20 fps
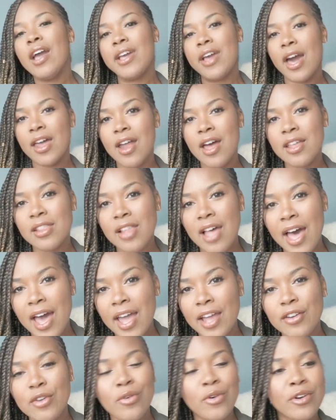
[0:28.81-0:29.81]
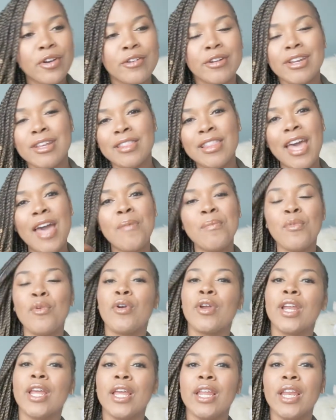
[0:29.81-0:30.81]
got online, ordered it that
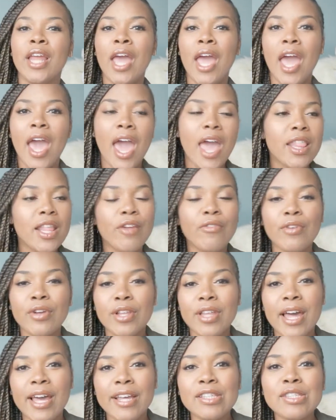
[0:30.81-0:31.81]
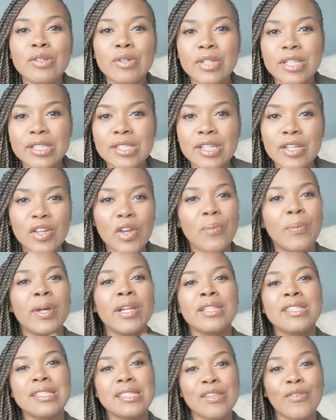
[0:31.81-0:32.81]
morning, and then realized you could have took your
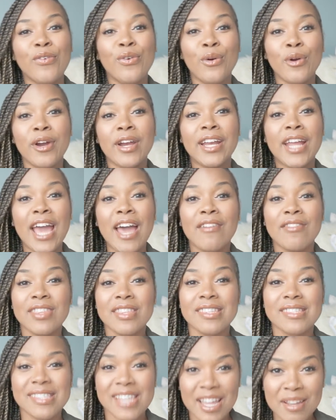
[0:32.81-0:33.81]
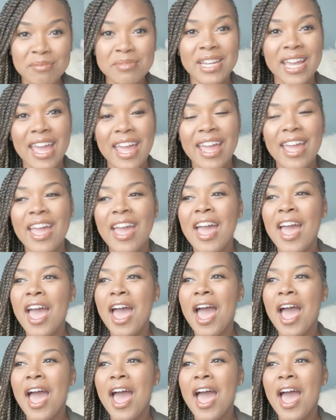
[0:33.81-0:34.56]
butt to Sephora and have it the same day,